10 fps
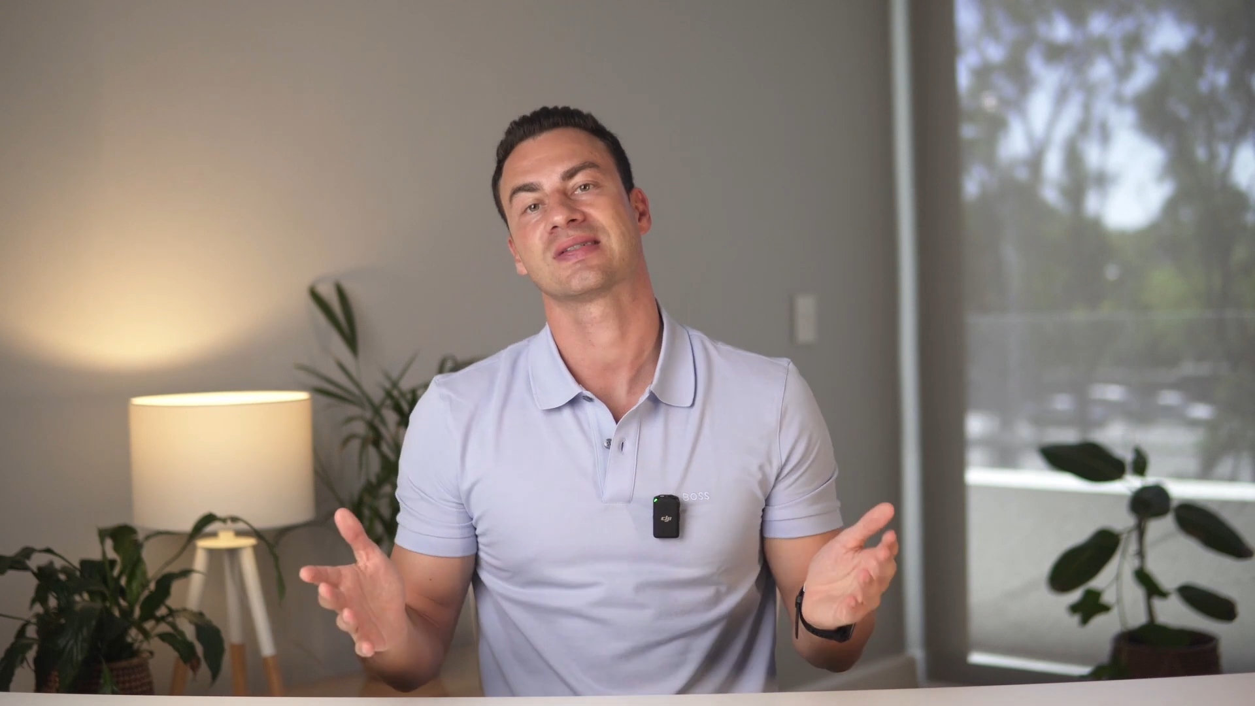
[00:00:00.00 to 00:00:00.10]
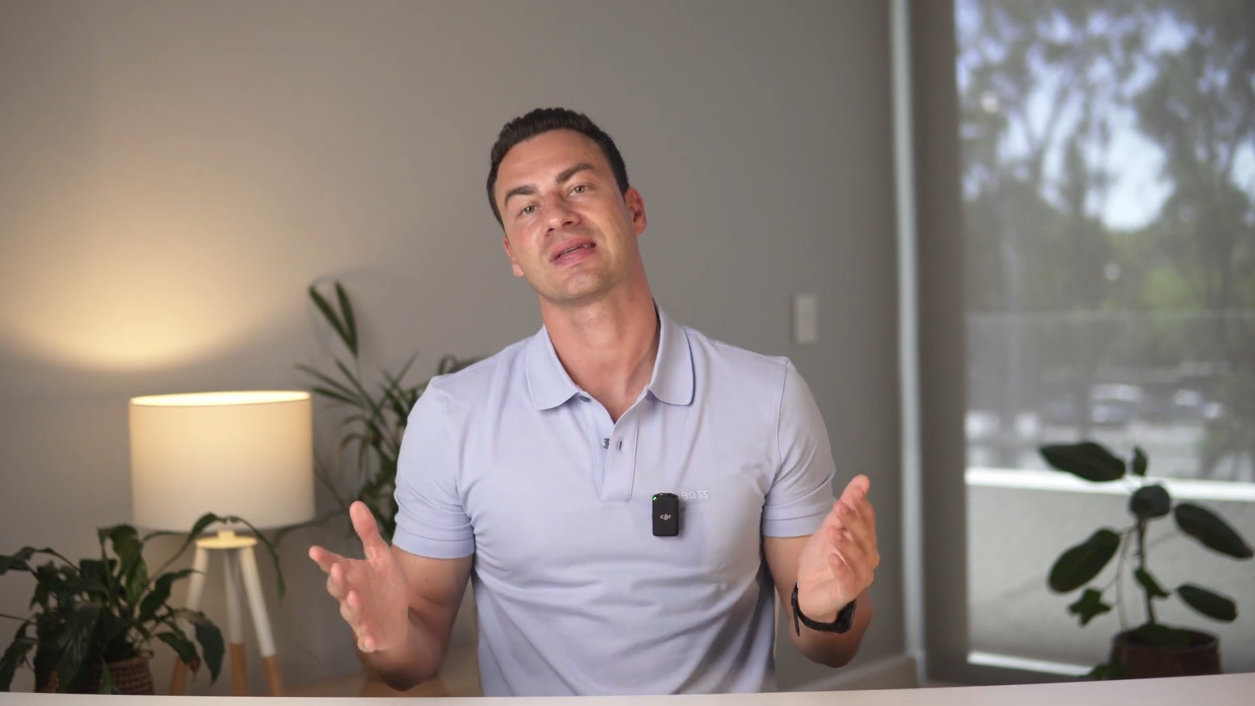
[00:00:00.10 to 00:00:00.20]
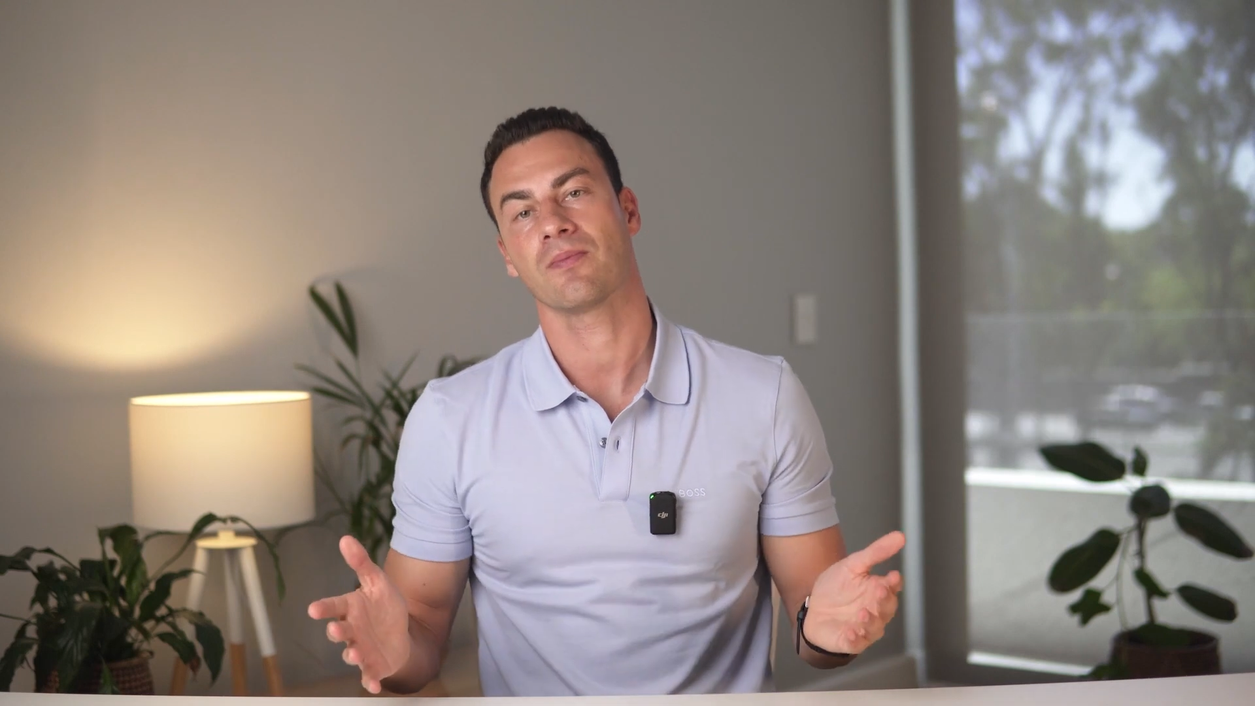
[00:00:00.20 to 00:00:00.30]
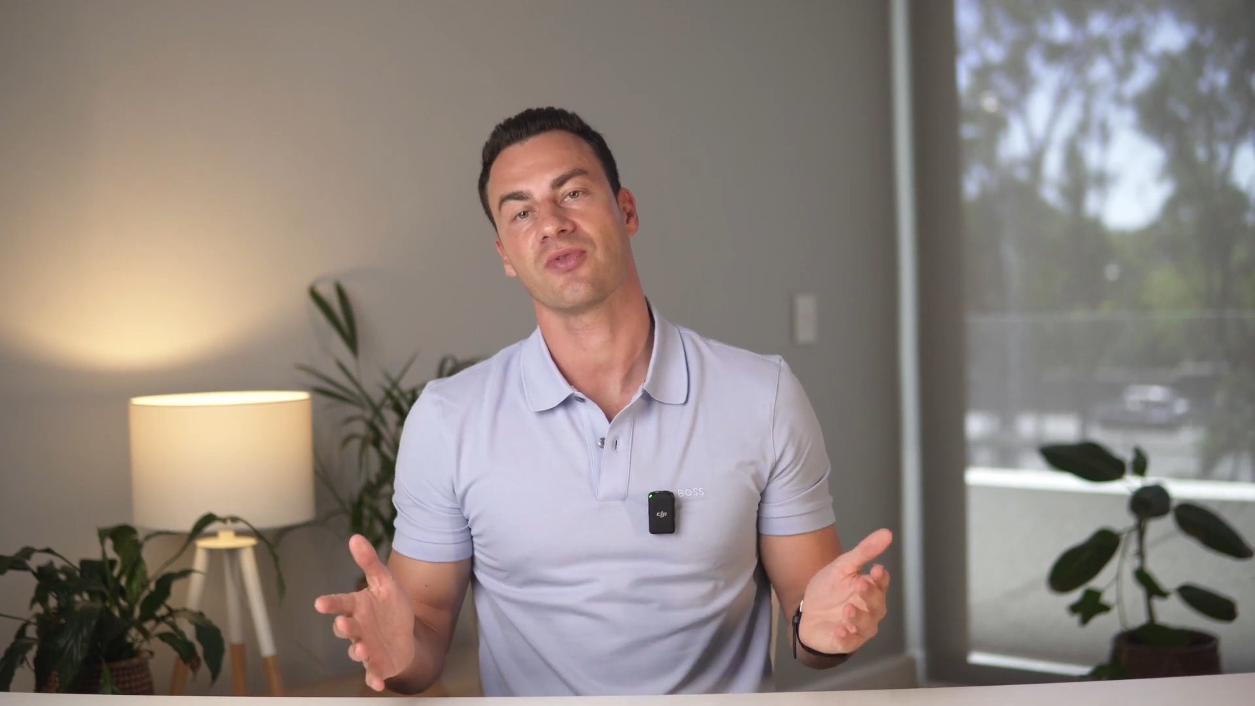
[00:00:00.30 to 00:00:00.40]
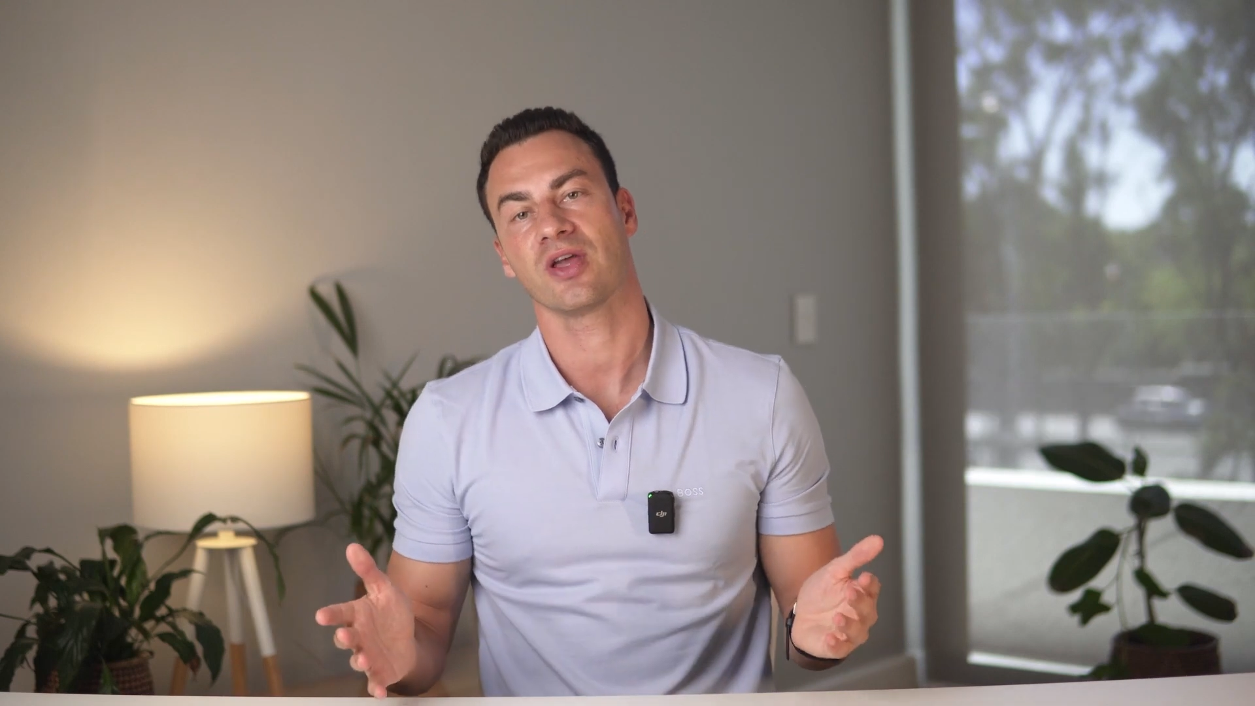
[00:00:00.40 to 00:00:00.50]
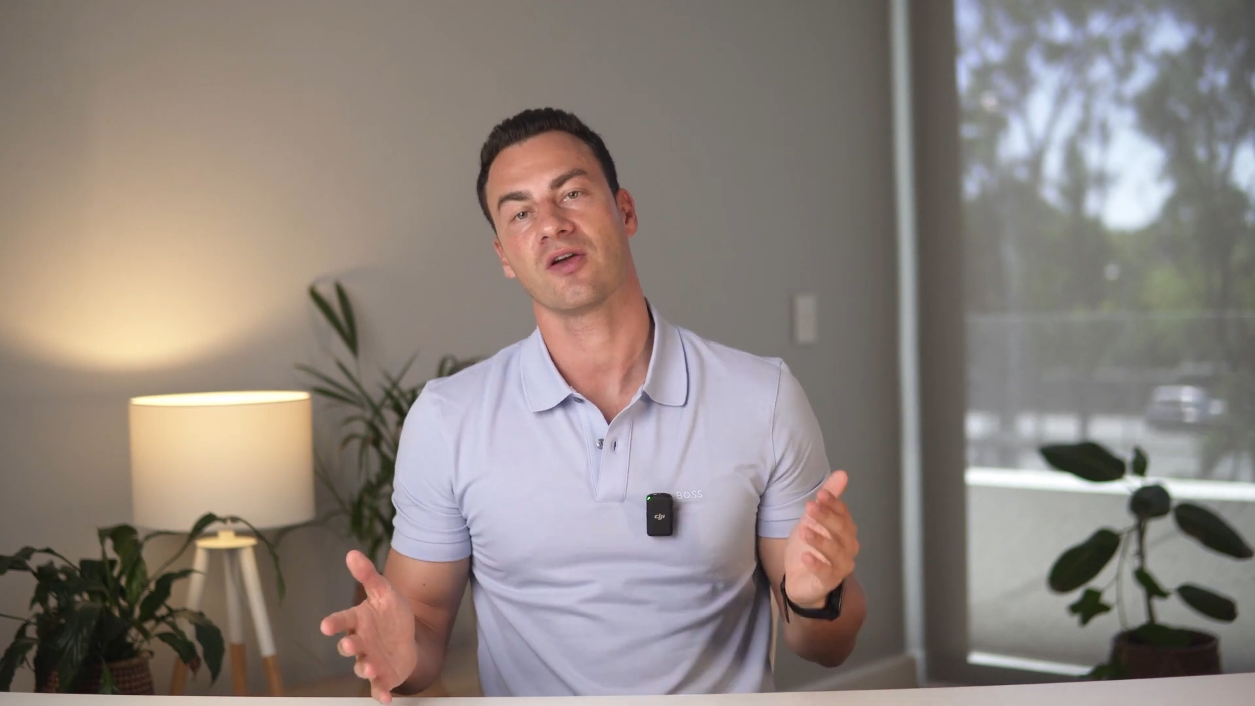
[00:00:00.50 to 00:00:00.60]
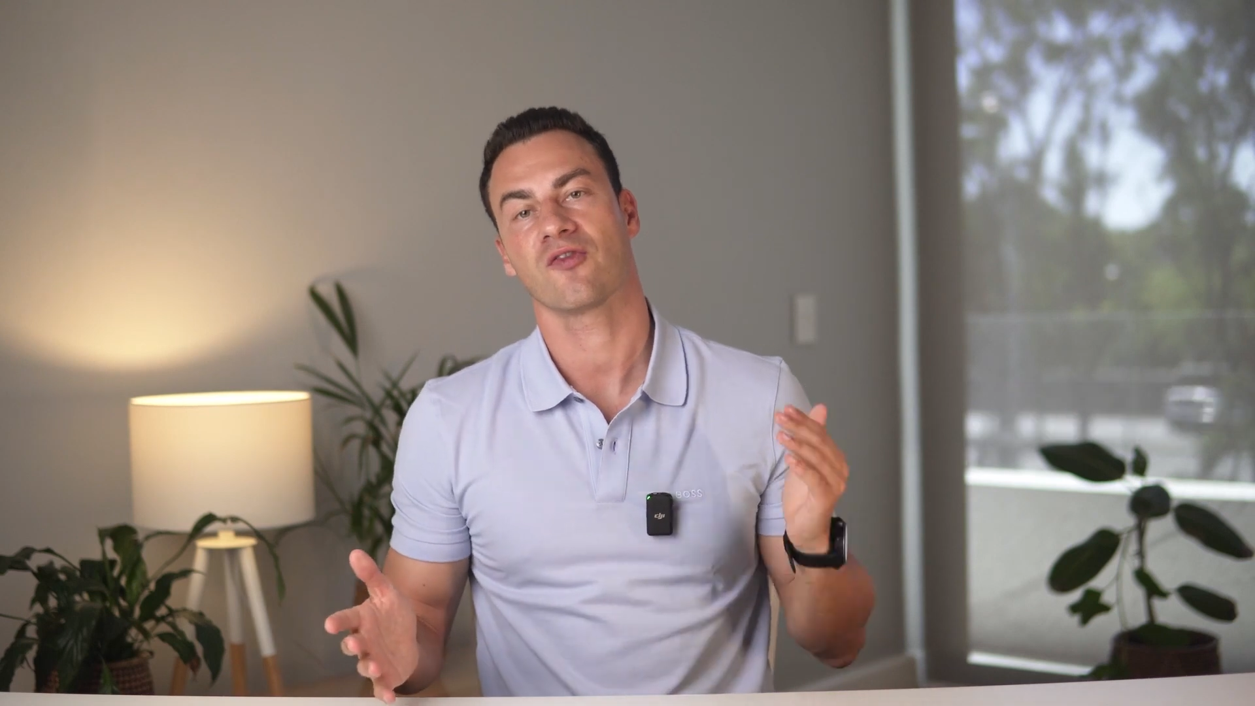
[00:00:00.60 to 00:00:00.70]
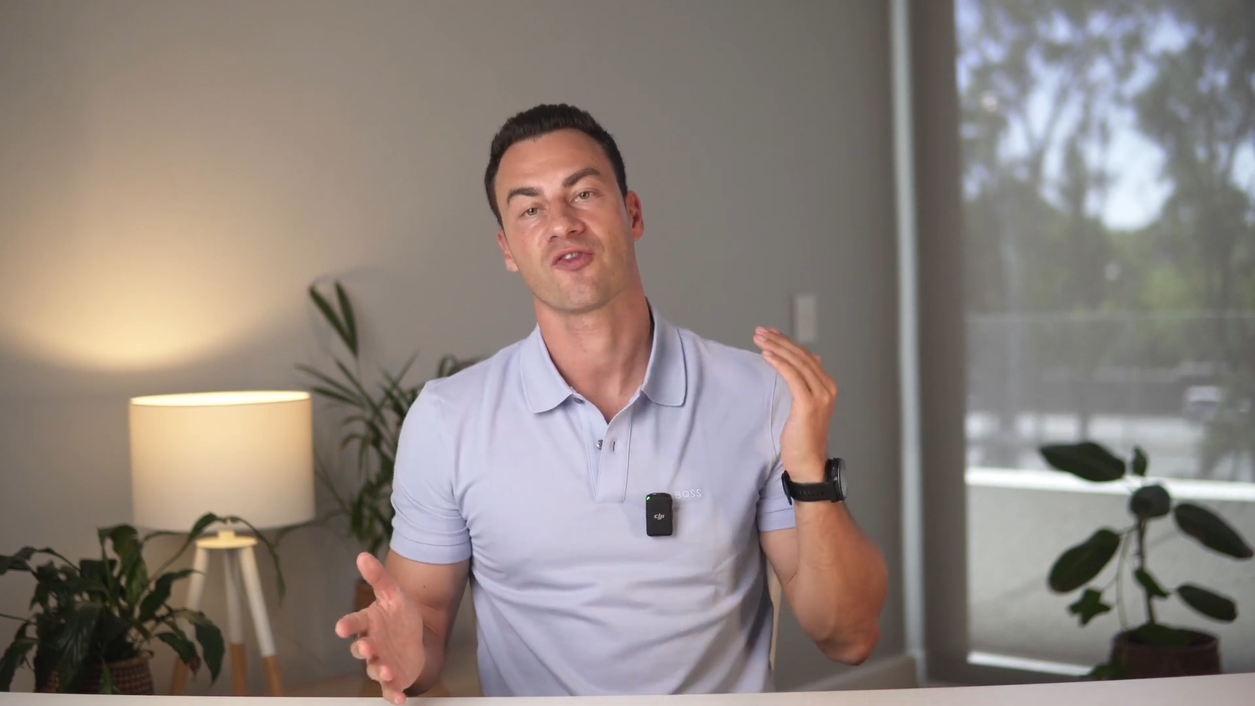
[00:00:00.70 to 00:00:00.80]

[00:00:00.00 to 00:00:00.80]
something